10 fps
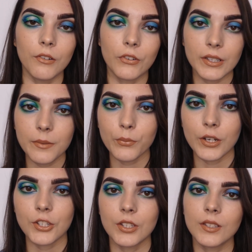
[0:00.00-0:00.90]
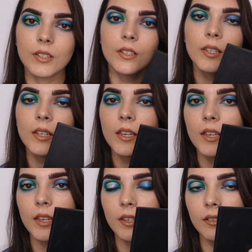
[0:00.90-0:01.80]
a first impressions
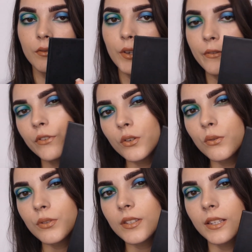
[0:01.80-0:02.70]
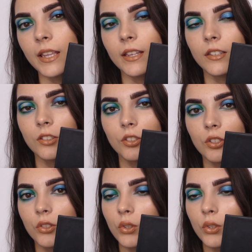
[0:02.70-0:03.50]
review slash